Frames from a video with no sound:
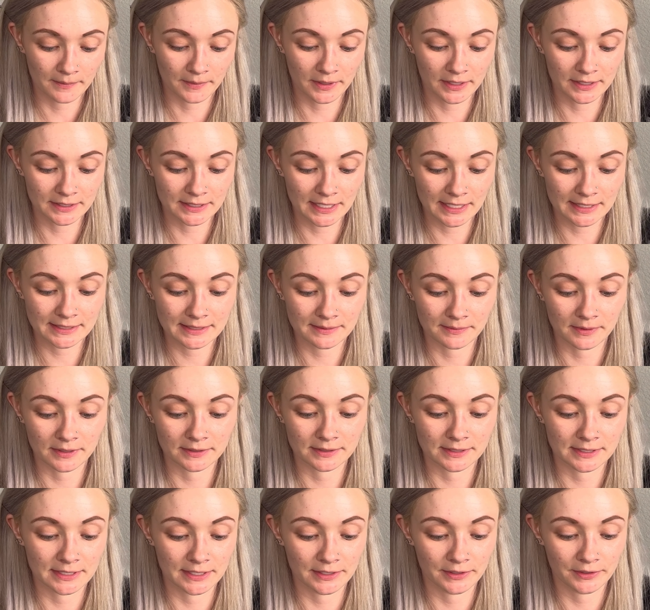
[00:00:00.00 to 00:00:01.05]
gonna take some
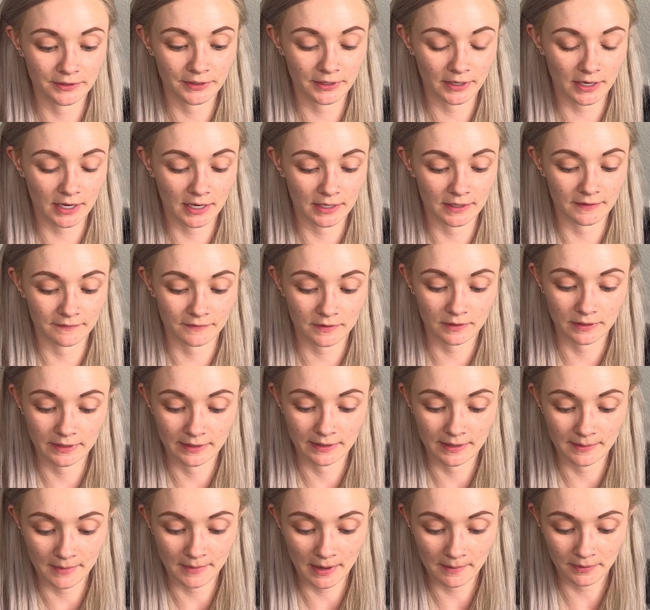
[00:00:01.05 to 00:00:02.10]
concealer and kind of clean
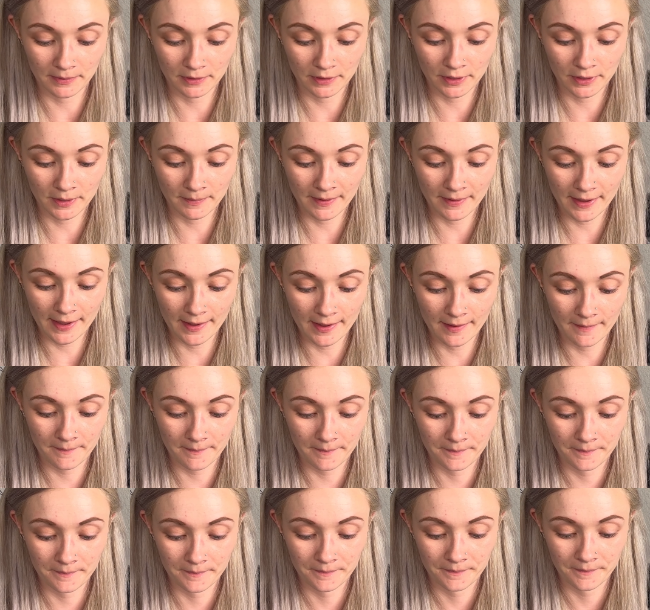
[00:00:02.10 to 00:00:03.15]
them up a little bit.
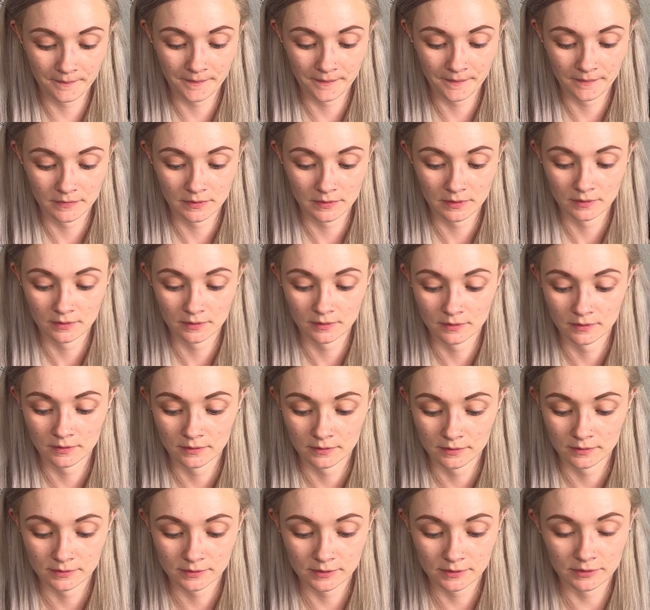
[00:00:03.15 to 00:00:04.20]

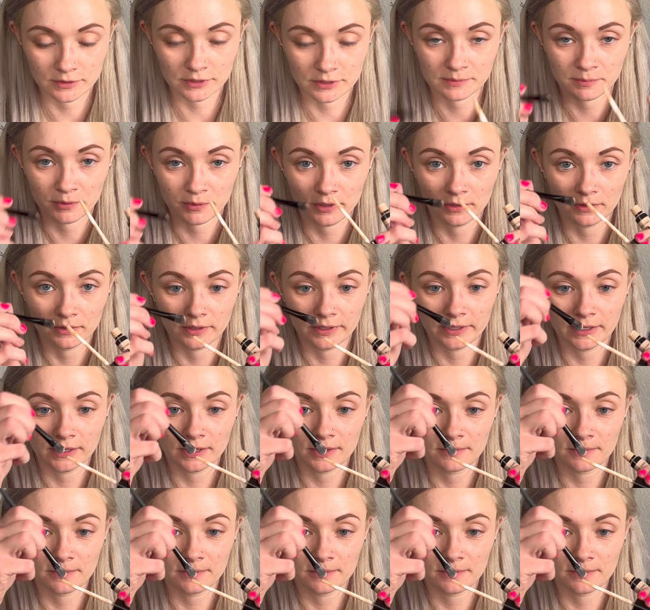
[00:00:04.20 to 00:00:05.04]
So just put a little